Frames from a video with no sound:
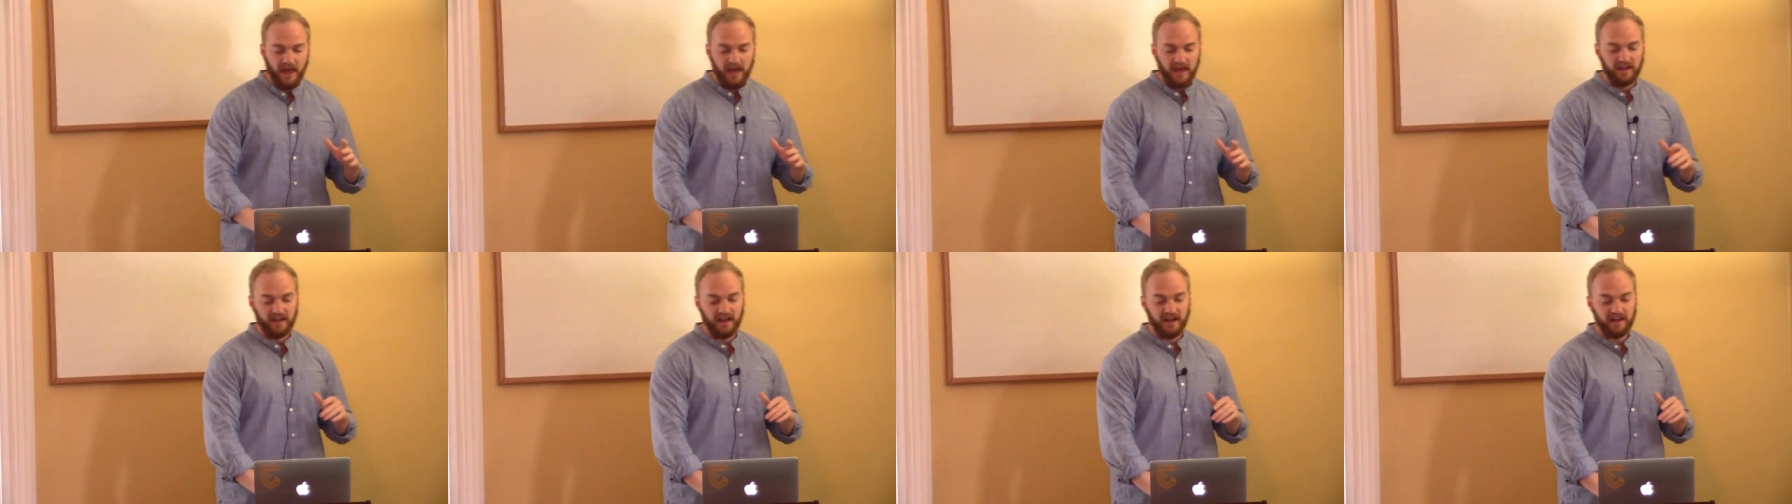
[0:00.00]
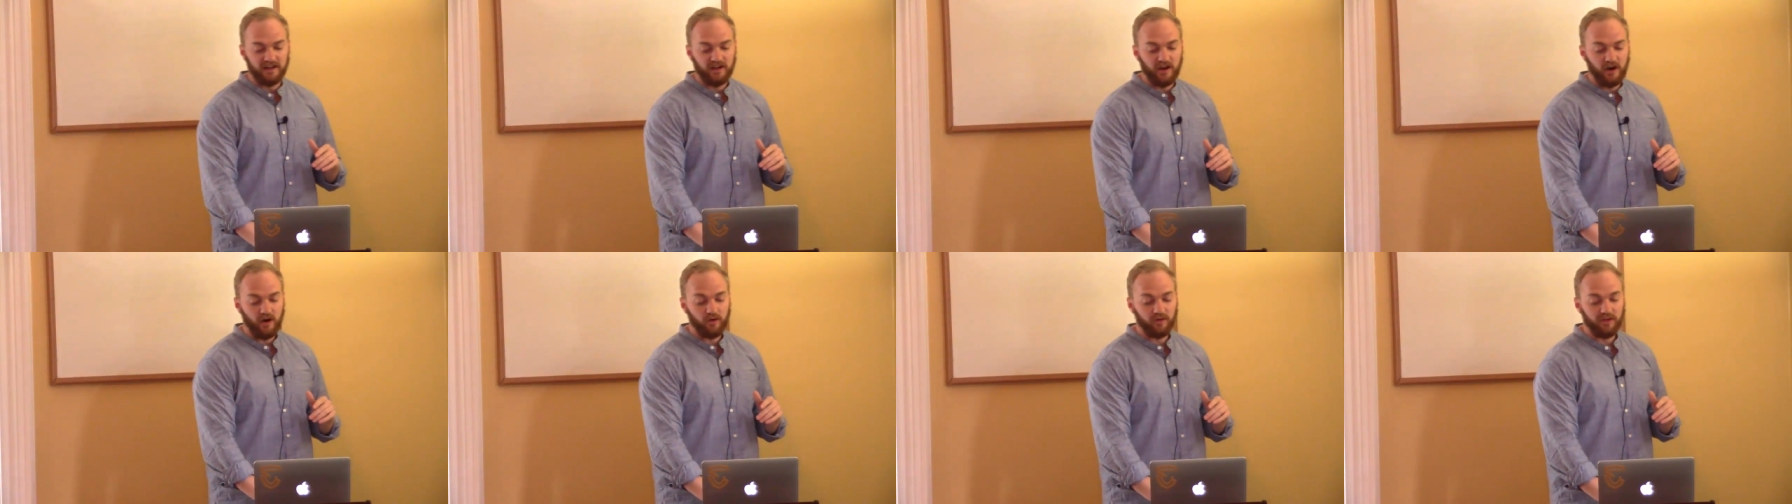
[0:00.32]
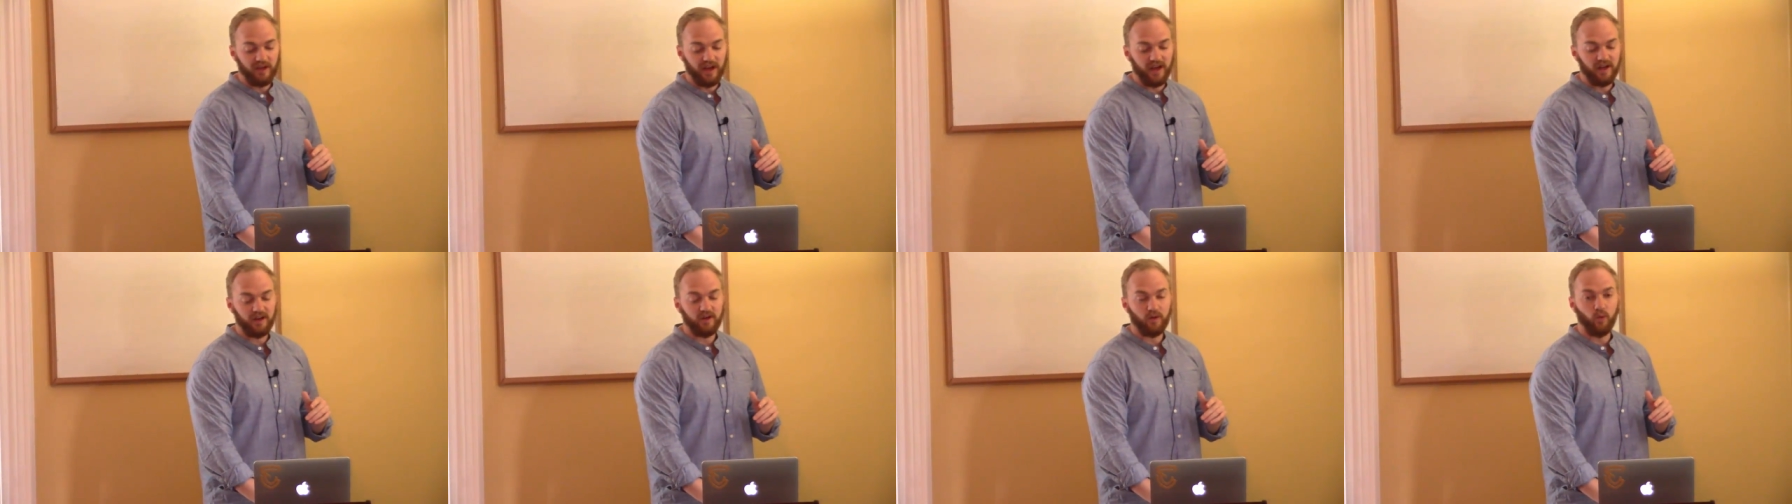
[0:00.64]
And I know
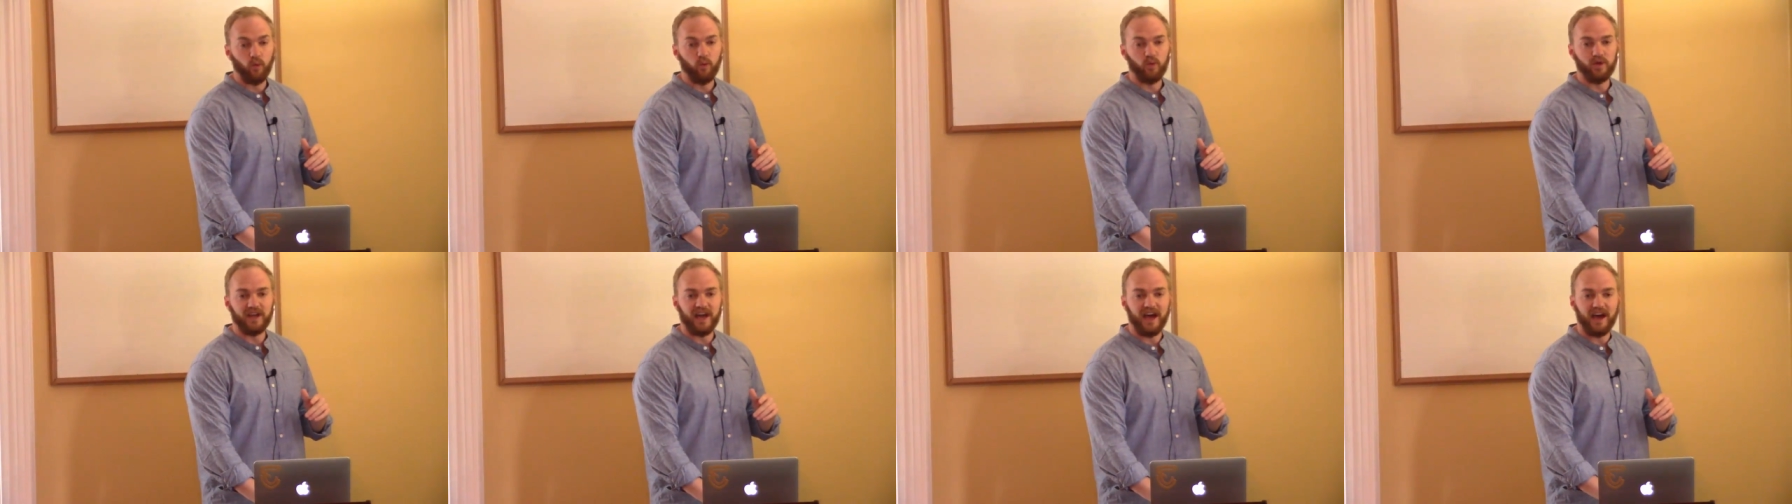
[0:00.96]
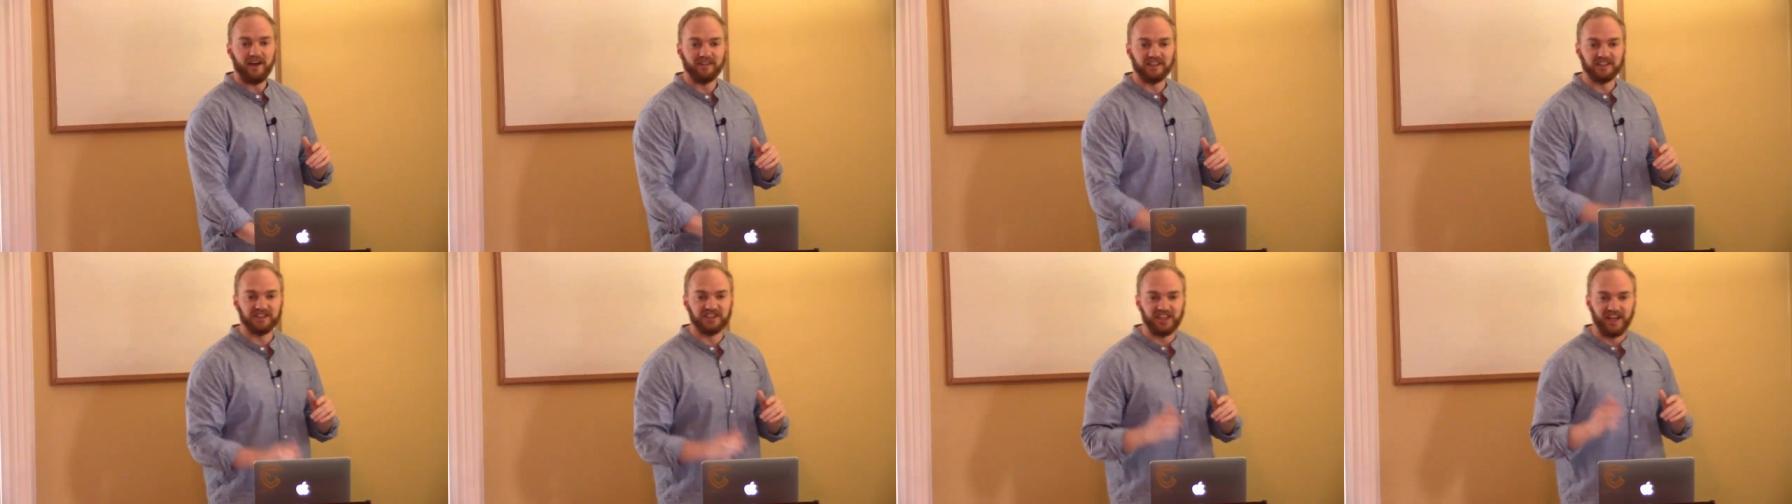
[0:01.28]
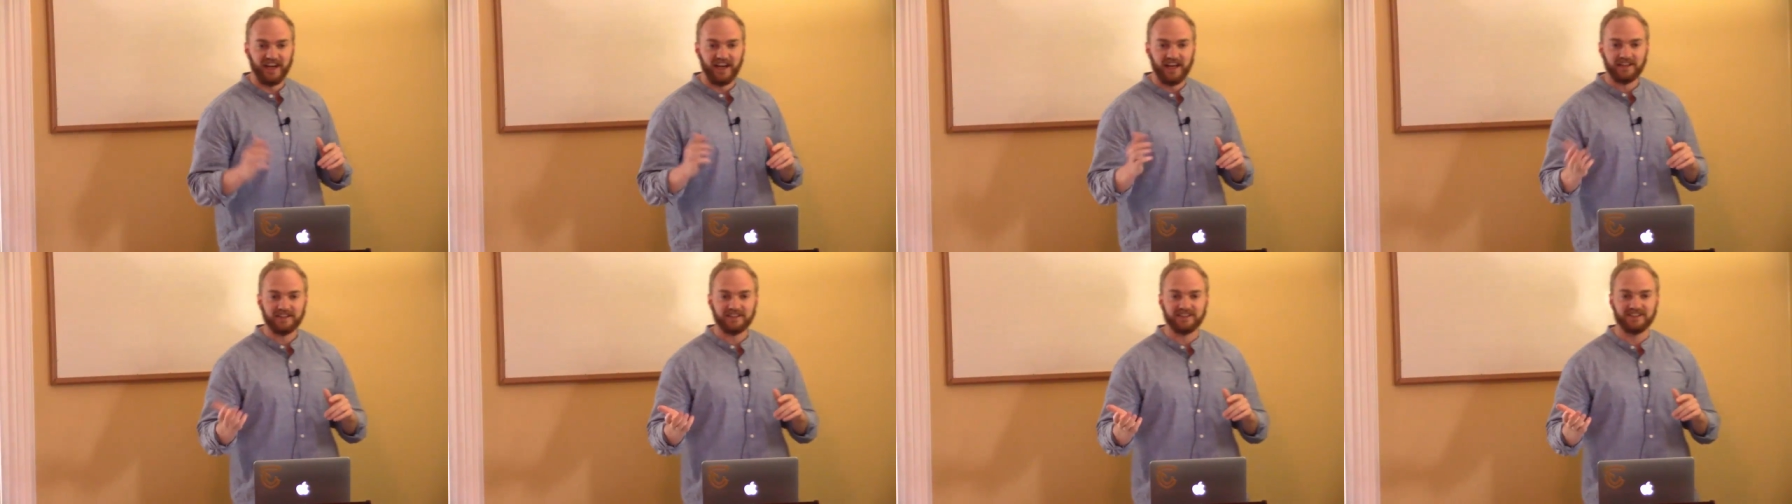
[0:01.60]
that we have a
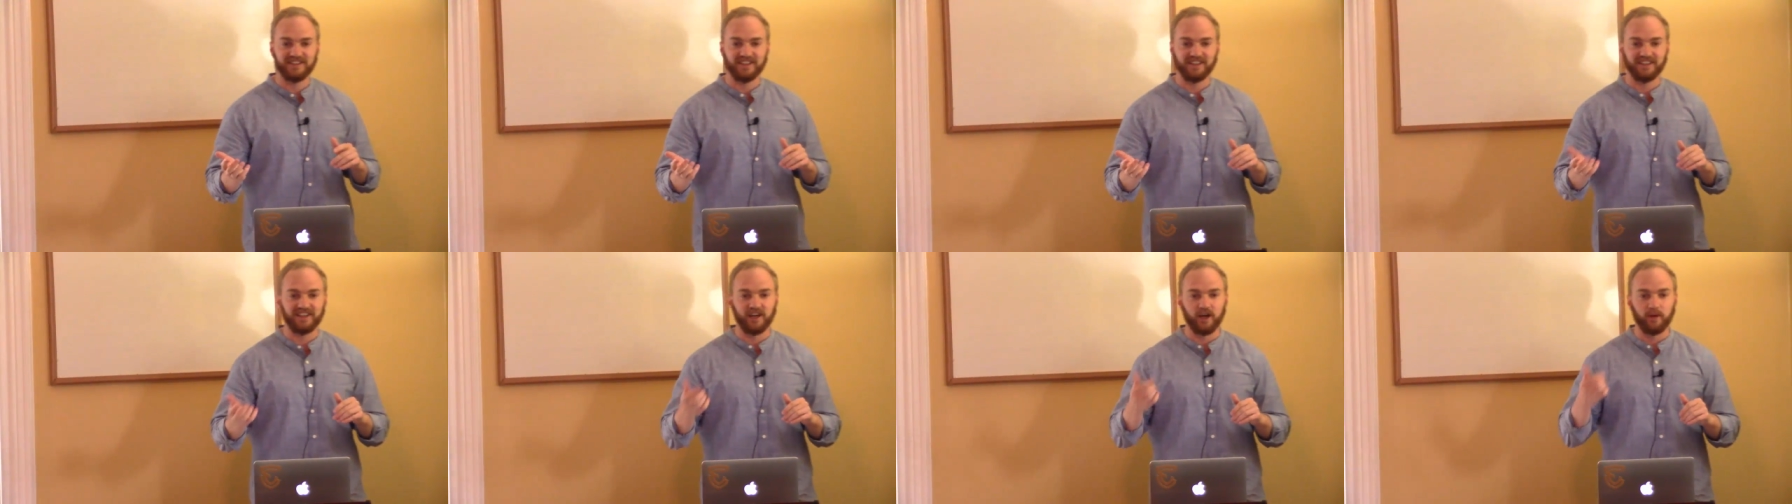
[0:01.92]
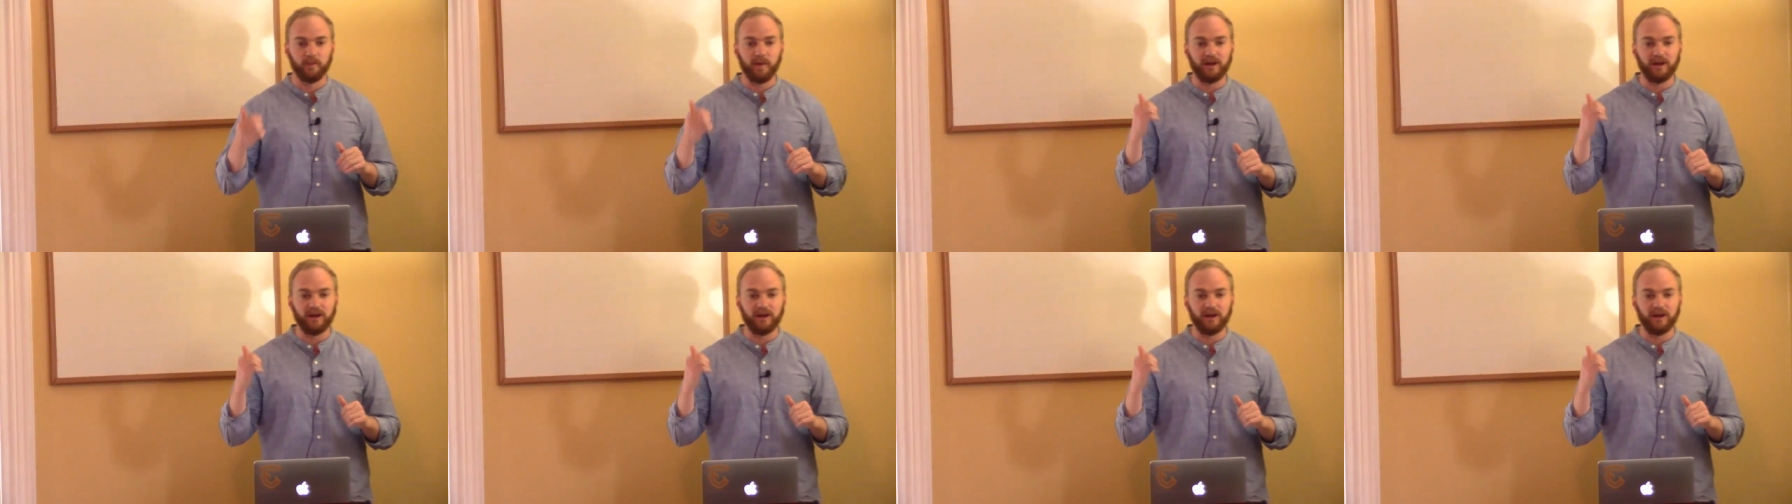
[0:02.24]
chance to care